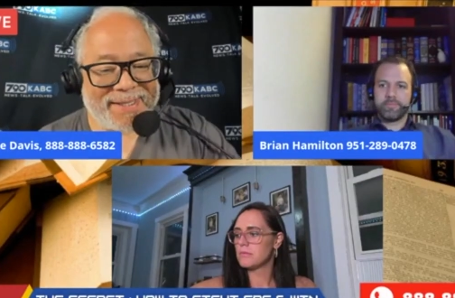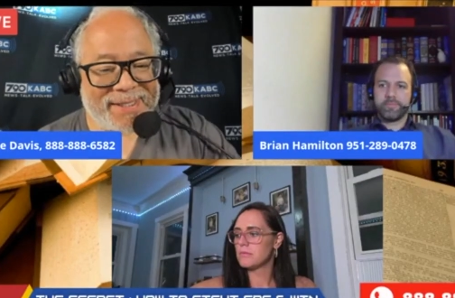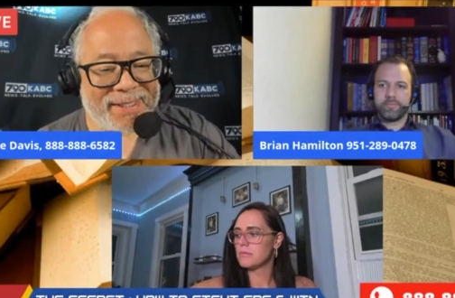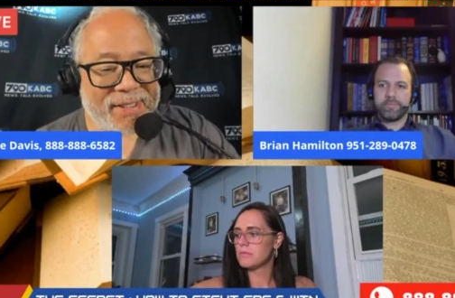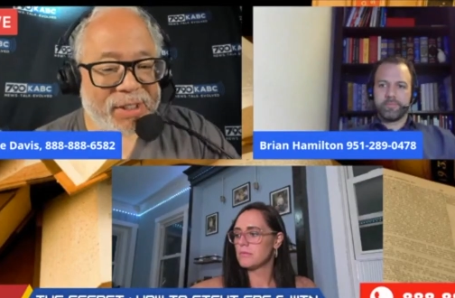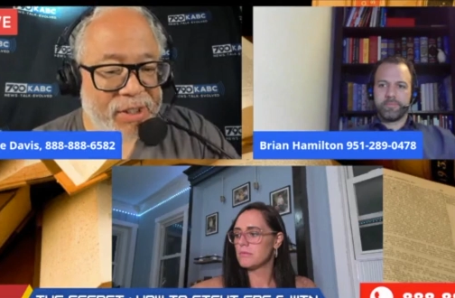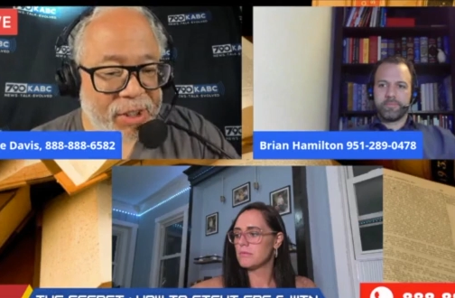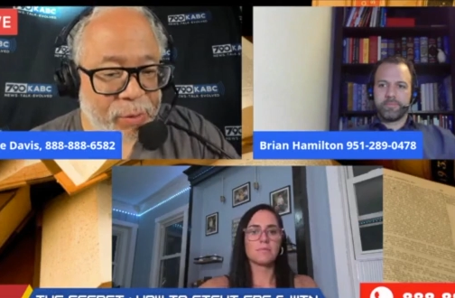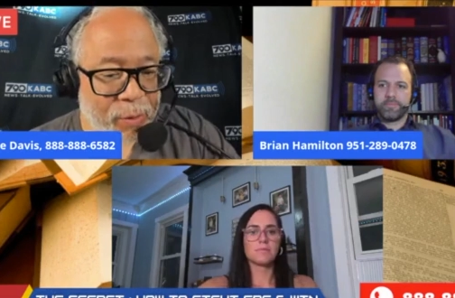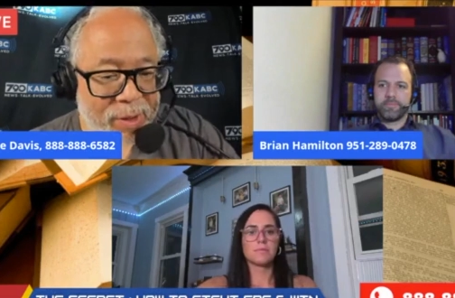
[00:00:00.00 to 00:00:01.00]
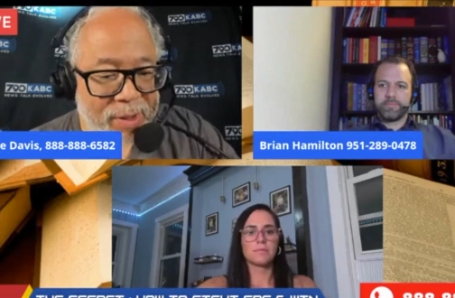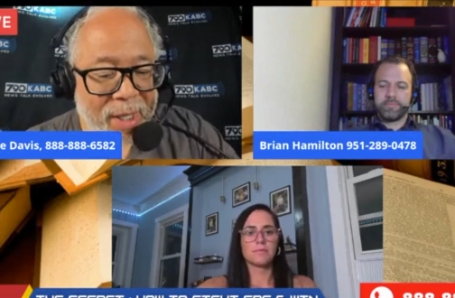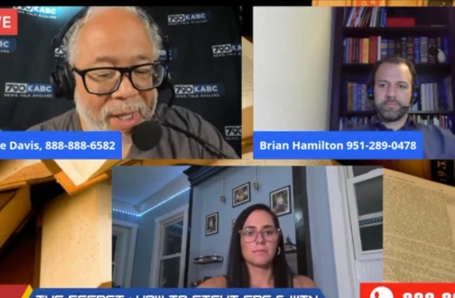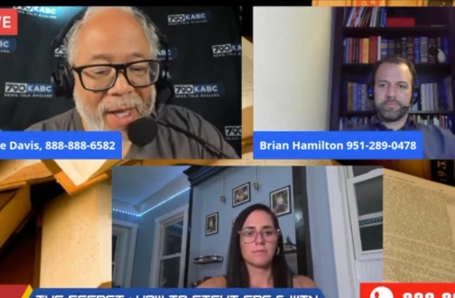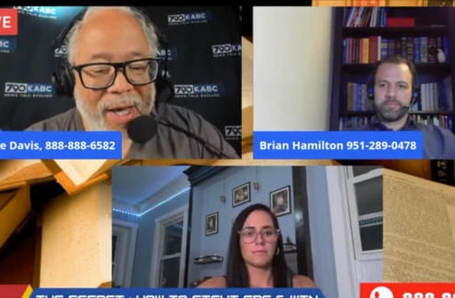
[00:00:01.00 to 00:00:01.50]
Speaker 1: This is The Secret
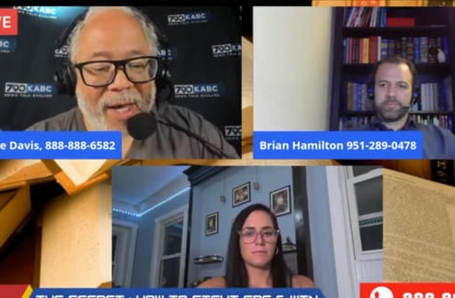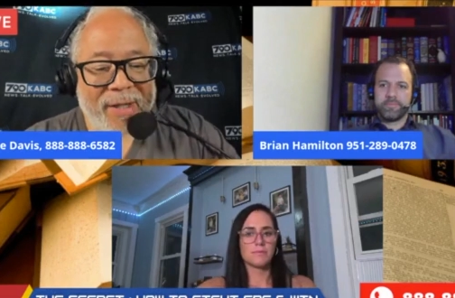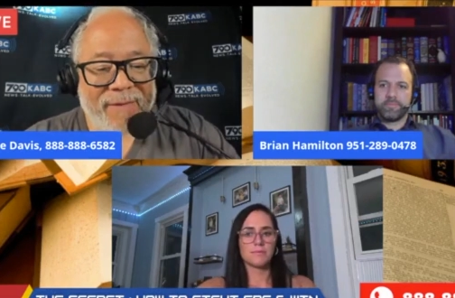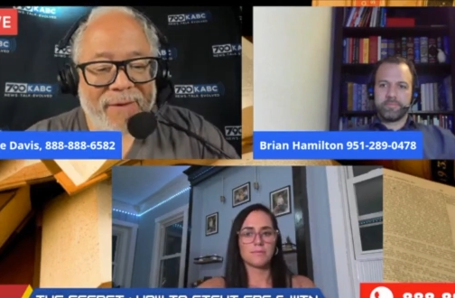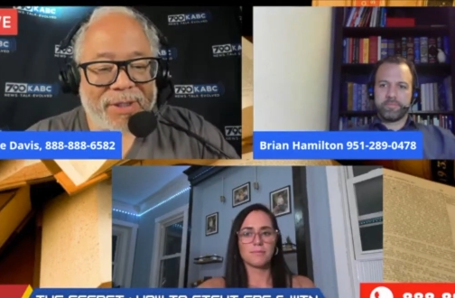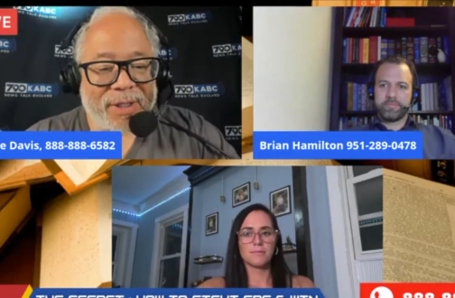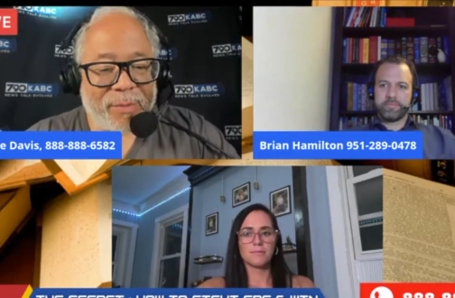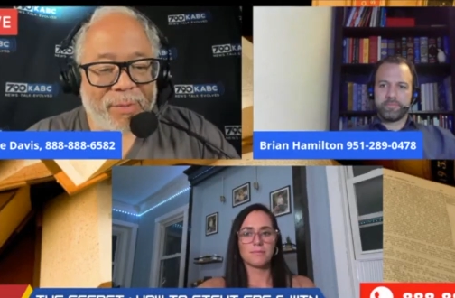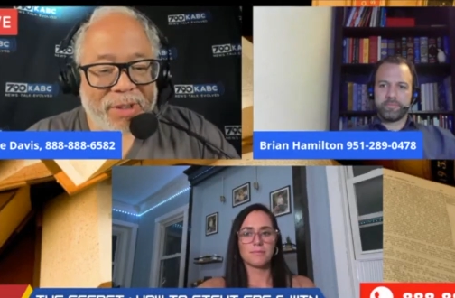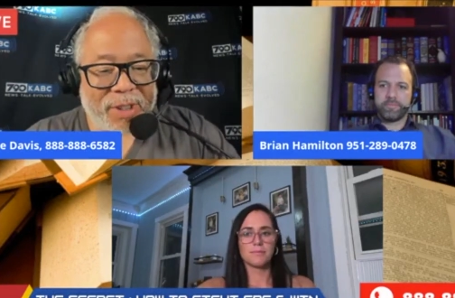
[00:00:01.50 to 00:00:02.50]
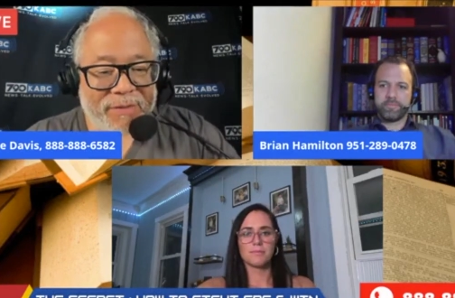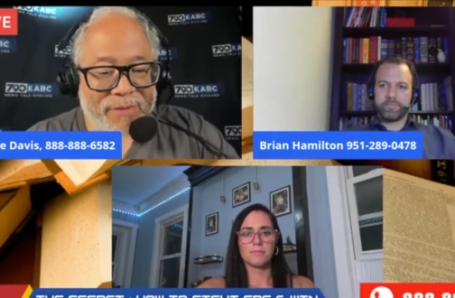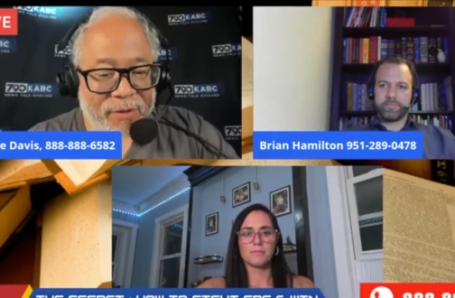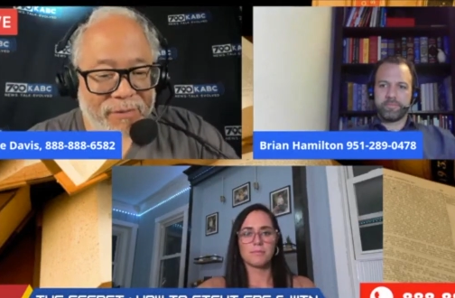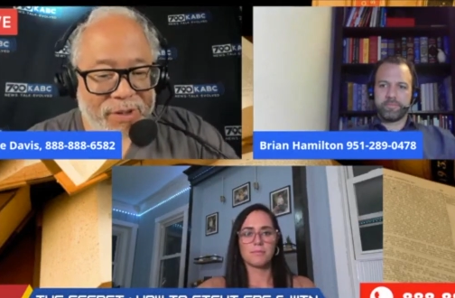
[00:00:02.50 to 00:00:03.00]
How to Fight Child Protective
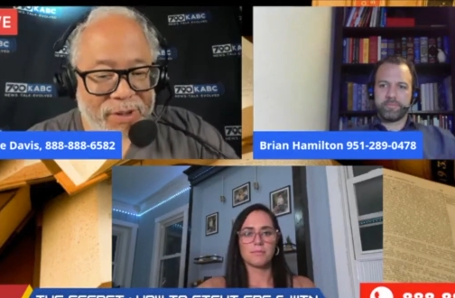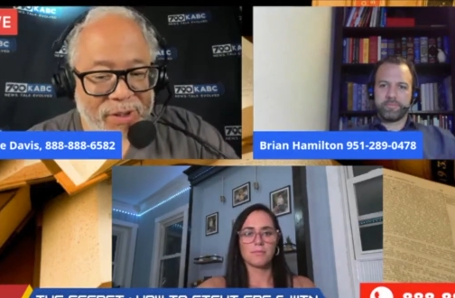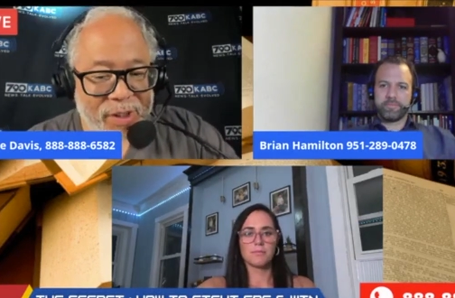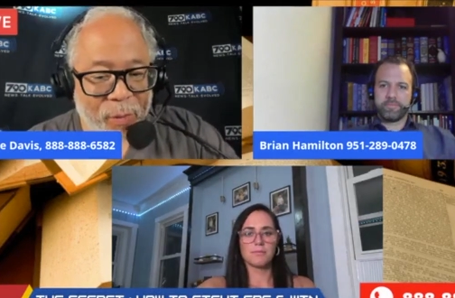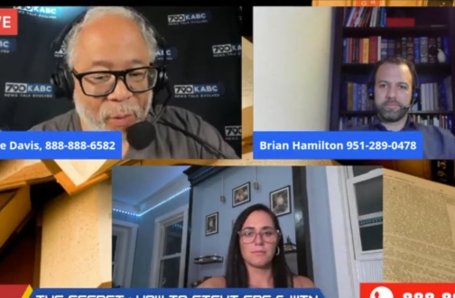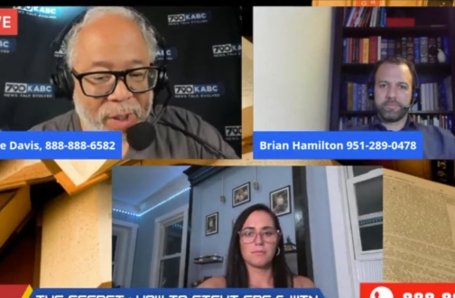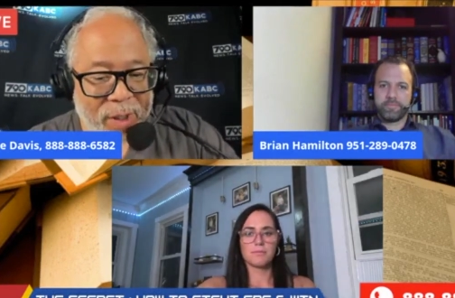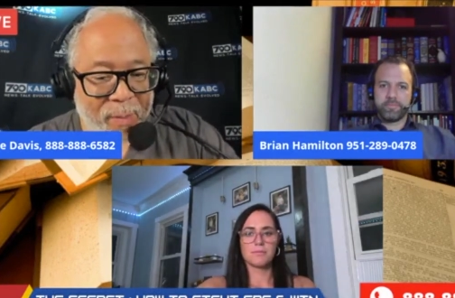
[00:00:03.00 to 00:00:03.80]
Services and Win.